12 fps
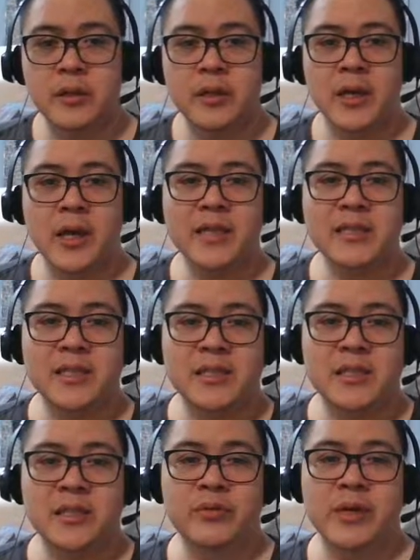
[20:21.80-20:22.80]

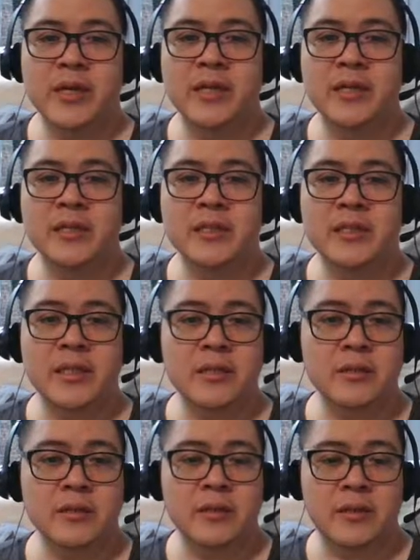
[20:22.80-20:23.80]
essence drinker,
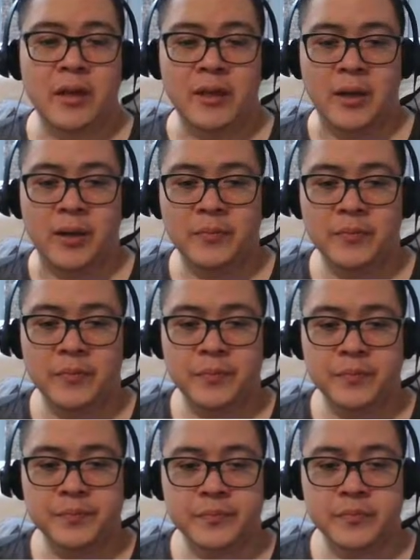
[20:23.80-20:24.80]
steel. Oh no,
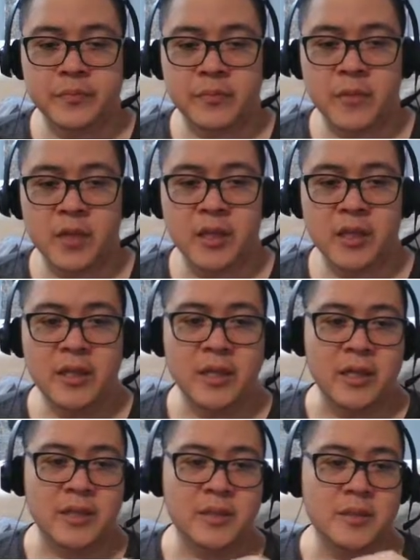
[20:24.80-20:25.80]

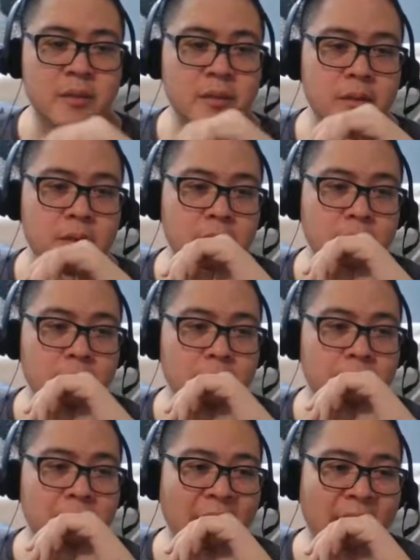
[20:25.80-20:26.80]
these
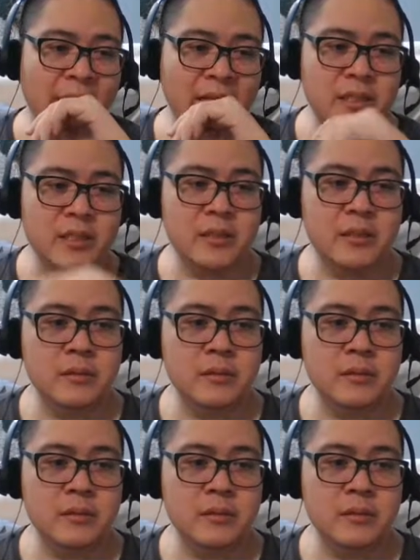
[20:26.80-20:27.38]
pants.